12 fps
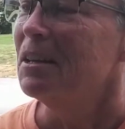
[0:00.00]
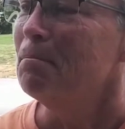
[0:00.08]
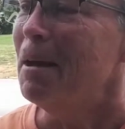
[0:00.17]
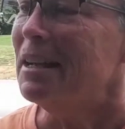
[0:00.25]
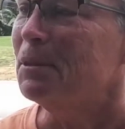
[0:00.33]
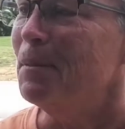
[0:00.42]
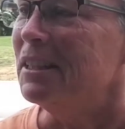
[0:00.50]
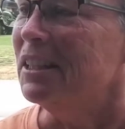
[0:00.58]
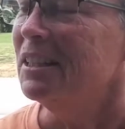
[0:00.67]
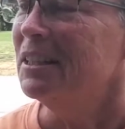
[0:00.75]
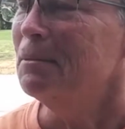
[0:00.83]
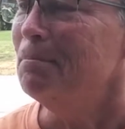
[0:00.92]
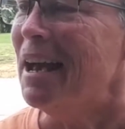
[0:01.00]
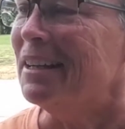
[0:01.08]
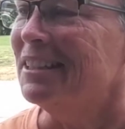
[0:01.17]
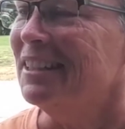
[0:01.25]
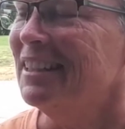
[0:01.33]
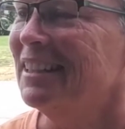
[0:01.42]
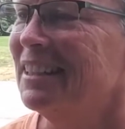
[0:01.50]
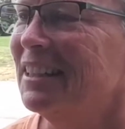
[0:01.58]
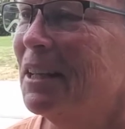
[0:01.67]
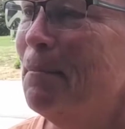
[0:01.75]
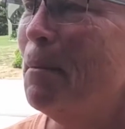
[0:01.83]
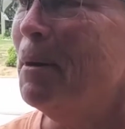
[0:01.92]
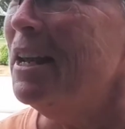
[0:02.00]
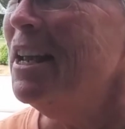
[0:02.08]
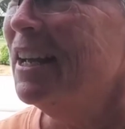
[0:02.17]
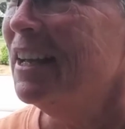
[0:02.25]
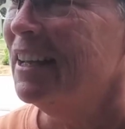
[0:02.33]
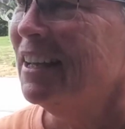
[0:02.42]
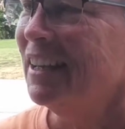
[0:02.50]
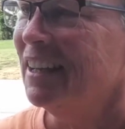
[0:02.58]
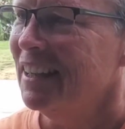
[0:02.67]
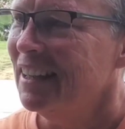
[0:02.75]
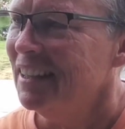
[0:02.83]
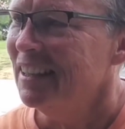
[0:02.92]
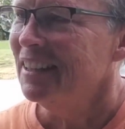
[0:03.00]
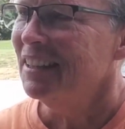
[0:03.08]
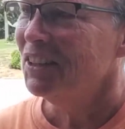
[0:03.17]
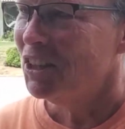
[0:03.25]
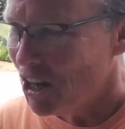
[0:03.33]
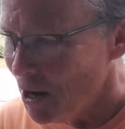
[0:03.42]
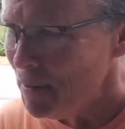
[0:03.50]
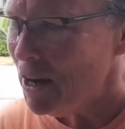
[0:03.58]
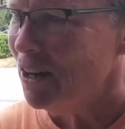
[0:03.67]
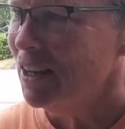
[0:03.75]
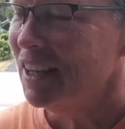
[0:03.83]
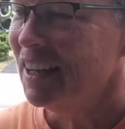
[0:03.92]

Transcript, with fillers: Maximus, Max, come here, buddy. Come here.